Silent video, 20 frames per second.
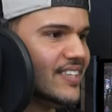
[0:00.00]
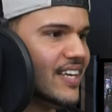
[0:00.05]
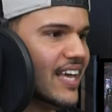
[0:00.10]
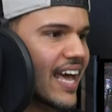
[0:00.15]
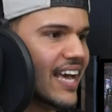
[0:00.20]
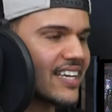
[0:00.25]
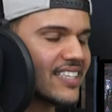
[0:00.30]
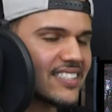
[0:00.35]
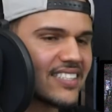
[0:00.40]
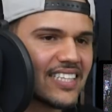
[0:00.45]

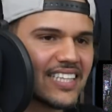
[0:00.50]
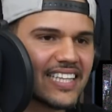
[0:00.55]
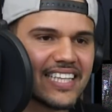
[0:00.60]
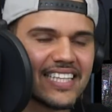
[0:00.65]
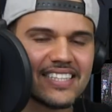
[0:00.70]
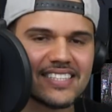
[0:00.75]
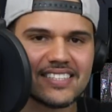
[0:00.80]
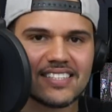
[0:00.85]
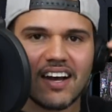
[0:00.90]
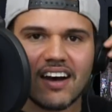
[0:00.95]

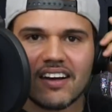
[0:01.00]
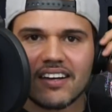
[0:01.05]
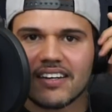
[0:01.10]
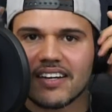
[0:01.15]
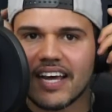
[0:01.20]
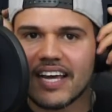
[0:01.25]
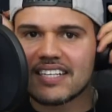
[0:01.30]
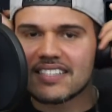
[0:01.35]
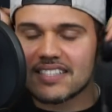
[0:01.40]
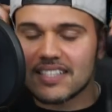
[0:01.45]
Excellent done.
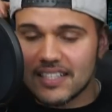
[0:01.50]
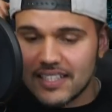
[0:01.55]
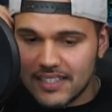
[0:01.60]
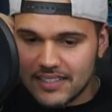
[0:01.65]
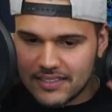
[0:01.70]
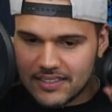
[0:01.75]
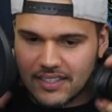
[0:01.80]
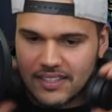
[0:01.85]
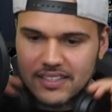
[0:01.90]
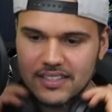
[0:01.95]

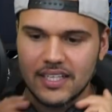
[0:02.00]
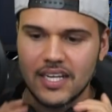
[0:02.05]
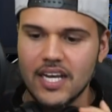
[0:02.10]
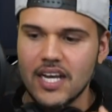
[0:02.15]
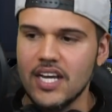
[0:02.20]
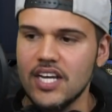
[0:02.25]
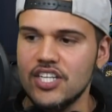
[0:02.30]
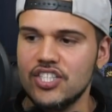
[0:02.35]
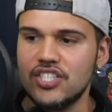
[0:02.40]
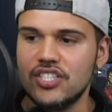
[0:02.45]
Excellent done.
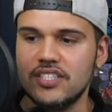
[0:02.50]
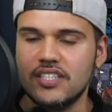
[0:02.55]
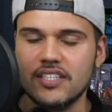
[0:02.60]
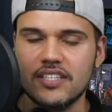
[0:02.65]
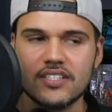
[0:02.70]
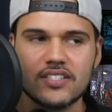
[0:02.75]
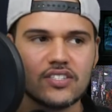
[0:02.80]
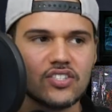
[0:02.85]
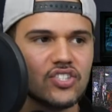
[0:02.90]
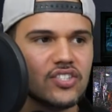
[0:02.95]
She did
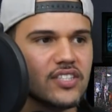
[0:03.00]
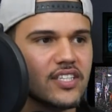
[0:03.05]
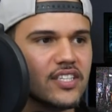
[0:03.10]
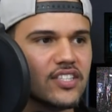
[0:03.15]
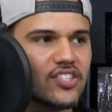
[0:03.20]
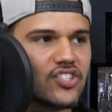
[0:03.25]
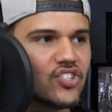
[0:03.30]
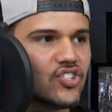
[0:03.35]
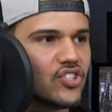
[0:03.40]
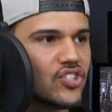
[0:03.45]

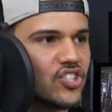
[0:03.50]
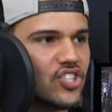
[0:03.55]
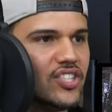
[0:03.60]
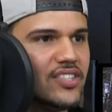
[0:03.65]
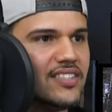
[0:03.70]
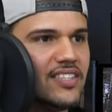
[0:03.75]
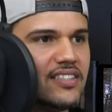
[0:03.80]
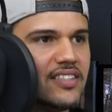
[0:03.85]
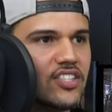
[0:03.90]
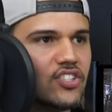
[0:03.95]

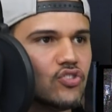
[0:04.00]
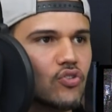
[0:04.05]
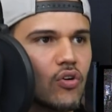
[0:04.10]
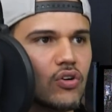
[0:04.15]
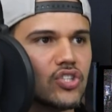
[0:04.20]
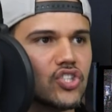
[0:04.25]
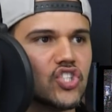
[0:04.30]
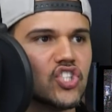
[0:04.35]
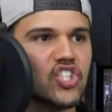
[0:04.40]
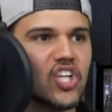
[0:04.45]
this
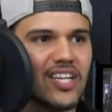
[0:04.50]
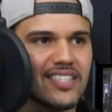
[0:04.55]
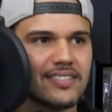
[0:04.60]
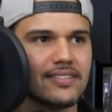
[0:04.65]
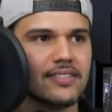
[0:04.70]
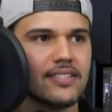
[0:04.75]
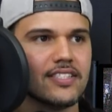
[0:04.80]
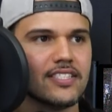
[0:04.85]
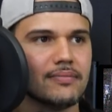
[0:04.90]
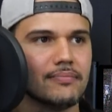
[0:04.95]
song
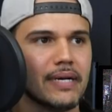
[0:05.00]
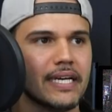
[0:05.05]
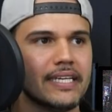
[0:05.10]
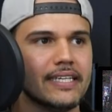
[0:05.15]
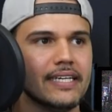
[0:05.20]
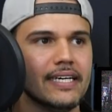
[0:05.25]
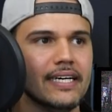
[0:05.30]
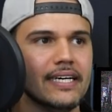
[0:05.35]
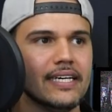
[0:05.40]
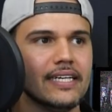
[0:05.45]
justice, my
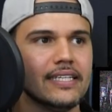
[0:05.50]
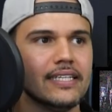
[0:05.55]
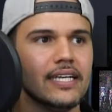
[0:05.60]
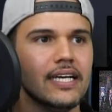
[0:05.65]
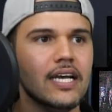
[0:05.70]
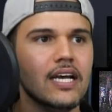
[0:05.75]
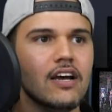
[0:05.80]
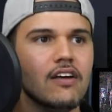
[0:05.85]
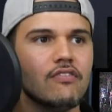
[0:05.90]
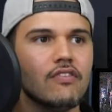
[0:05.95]
God.
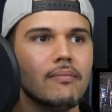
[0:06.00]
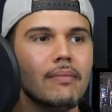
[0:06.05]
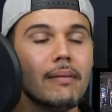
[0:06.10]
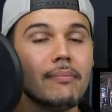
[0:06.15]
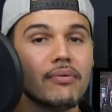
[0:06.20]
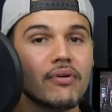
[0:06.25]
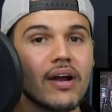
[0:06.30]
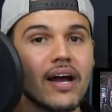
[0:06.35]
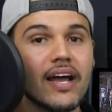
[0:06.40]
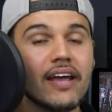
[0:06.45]

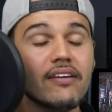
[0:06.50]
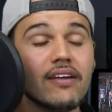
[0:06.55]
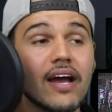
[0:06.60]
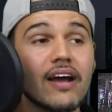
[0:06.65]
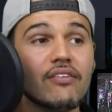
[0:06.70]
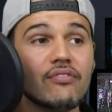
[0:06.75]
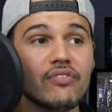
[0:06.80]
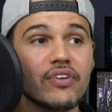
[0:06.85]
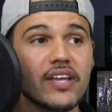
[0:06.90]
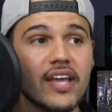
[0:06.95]
Remember,
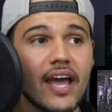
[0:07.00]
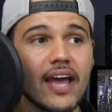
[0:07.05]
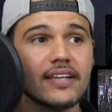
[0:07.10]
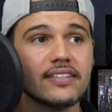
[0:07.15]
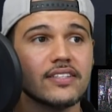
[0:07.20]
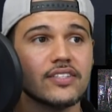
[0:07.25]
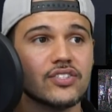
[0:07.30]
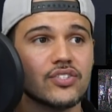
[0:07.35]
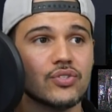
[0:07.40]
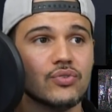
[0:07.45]
I
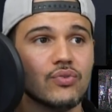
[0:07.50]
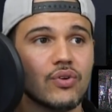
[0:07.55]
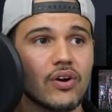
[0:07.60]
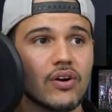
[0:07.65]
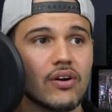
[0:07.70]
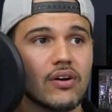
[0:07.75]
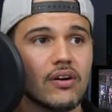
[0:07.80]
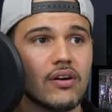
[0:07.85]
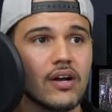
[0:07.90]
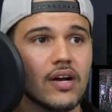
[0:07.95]
reacted to
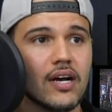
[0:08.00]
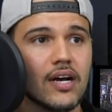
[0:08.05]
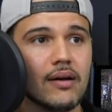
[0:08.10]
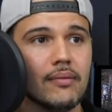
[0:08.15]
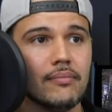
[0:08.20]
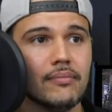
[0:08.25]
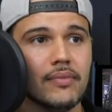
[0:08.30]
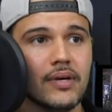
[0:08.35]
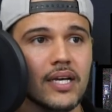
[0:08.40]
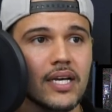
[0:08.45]
her
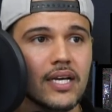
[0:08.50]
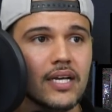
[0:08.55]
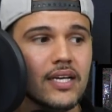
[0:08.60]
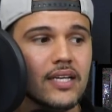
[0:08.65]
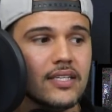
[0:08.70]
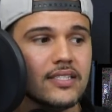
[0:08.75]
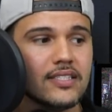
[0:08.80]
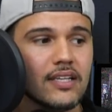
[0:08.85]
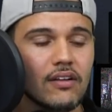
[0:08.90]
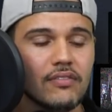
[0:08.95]
to
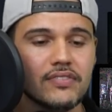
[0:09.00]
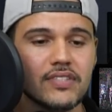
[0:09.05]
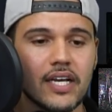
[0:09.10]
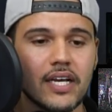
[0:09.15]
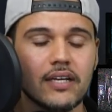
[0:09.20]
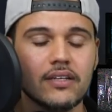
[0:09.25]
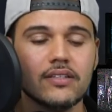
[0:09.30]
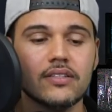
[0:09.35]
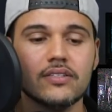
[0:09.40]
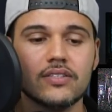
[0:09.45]
the
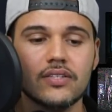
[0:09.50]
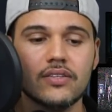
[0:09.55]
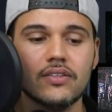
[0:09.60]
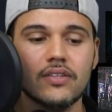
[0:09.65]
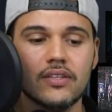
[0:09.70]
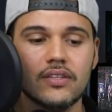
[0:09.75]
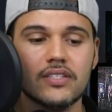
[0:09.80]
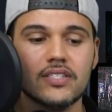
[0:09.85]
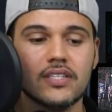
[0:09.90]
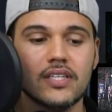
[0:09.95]

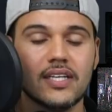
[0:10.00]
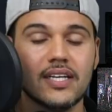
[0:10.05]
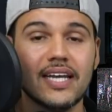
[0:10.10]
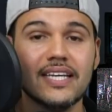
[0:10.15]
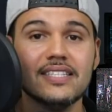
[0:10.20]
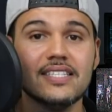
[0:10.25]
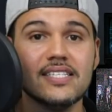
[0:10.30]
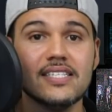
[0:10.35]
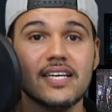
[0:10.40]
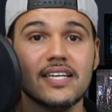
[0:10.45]

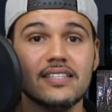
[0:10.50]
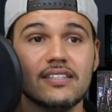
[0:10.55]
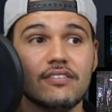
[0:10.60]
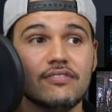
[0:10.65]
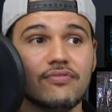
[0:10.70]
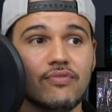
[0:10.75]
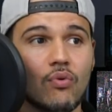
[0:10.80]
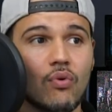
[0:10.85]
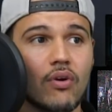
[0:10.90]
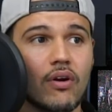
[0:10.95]

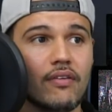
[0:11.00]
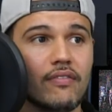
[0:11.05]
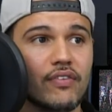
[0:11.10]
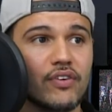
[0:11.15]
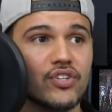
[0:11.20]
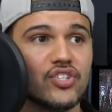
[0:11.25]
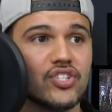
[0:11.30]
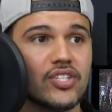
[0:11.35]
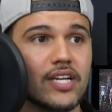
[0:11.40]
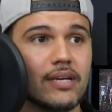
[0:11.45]
1994
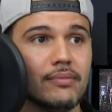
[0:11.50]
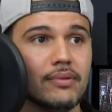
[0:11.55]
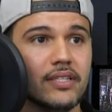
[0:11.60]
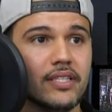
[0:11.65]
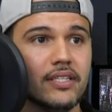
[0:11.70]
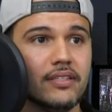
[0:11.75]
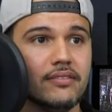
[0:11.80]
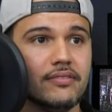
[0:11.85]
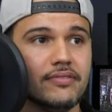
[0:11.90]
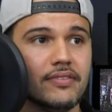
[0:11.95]
version, I
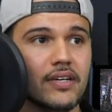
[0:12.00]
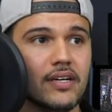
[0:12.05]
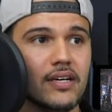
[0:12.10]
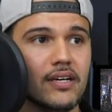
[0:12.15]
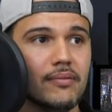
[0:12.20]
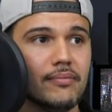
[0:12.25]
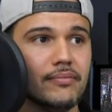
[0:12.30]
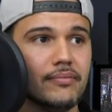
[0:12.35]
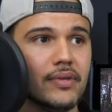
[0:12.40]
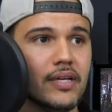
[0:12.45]
believe.
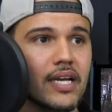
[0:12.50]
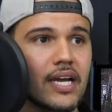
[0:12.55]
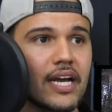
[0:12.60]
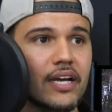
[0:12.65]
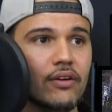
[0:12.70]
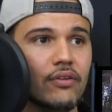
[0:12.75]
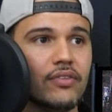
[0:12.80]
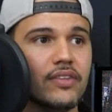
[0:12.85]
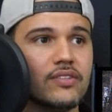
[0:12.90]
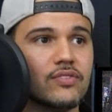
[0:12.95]
I
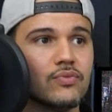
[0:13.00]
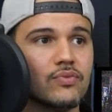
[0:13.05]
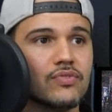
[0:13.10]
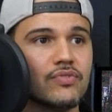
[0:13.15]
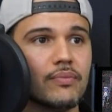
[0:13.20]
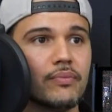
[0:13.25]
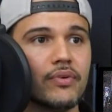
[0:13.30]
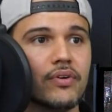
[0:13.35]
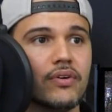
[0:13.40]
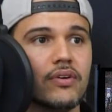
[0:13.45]
know this was
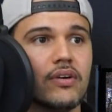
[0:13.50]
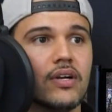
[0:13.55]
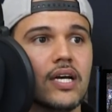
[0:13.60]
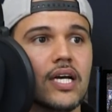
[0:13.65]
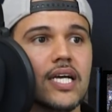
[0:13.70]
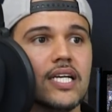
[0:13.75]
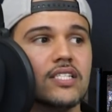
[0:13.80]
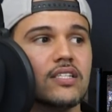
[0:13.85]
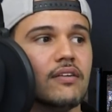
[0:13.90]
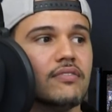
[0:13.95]
from her
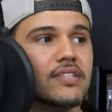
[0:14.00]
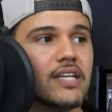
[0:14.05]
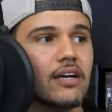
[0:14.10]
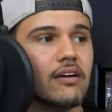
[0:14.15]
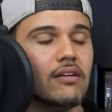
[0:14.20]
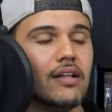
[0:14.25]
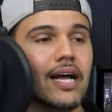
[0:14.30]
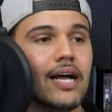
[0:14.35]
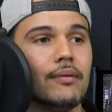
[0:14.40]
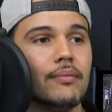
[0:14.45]

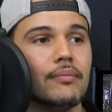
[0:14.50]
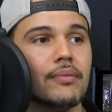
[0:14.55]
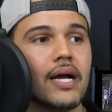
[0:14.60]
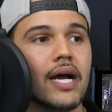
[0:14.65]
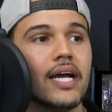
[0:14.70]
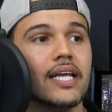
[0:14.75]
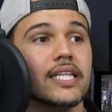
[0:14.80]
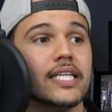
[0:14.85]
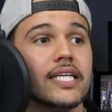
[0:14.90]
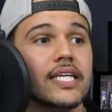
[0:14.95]
self-titled album,
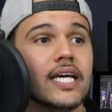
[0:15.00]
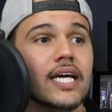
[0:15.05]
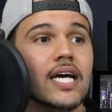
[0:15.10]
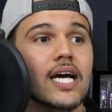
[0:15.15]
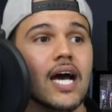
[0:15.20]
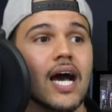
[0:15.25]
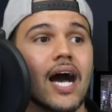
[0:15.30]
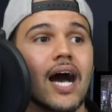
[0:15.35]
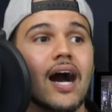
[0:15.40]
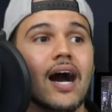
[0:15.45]
Kylie.
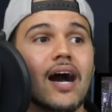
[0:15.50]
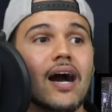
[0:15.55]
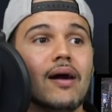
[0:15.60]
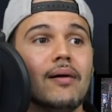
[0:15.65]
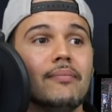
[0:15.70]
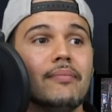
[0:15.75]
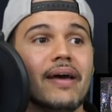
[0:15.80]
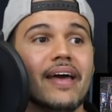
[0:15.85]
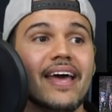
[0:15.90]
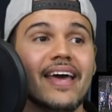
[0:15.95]

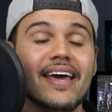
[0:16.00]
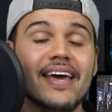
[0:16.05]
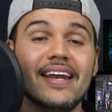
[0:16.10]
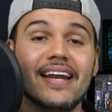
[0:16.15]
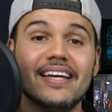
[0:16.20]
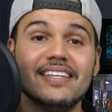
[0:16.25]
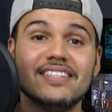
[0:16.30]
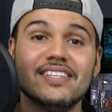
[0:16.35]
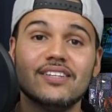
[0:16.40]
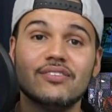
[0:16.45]
And
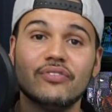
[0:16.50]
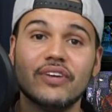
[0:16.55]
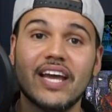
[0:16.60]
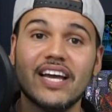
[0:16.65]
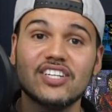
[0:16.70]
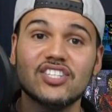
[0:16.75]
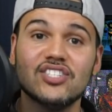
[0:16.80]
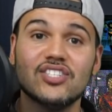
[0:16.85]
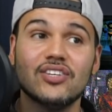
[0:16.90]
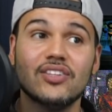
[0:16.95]
I did a
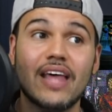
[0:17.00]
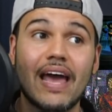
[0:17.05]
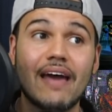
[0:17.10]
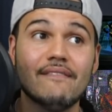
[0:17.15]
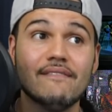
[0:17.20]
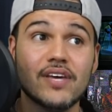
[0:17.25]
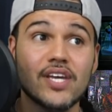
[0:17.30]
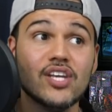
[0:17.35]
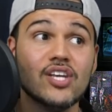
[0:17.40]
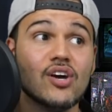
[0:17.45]
reaction to
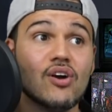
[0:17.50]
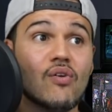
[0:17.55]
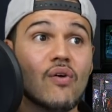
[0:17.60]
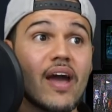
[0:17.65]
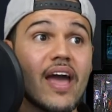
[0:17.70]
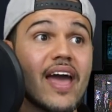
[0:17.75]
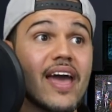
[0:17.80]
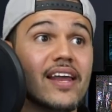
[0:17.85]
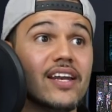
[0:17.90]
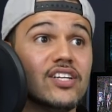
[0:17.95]
that video,
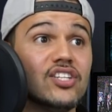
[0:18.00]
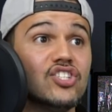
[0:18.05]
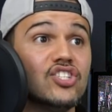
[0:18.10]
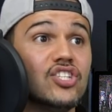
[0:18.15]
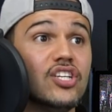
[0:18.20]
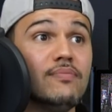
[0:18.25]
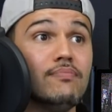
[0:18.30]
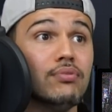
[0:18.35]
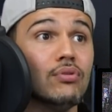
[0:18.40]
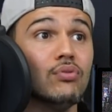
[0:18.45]
and
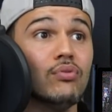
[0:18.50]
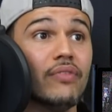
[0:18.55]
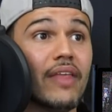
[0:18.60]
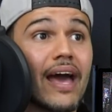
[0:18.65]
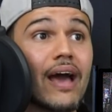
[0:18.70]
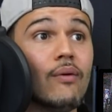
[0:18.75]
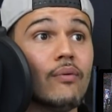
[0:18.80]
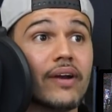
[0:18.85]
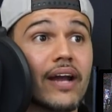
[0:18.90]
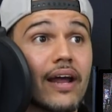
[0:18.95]
she blew
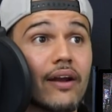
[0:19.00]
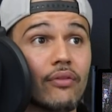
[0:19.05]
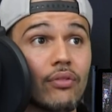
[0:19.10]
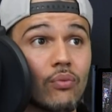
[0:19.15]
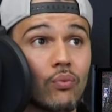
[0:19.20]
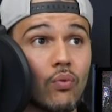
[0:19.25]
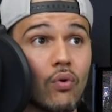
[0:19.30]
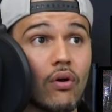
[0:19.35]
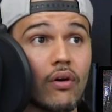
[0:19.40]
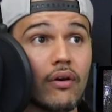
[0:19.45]
that one out of the
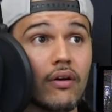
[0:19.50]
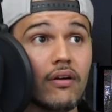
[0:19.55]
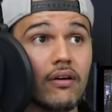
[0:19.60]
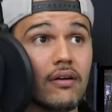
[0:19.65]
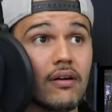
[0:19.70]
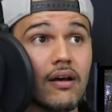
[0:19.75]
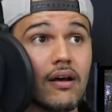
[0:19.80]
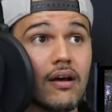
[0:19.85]
water.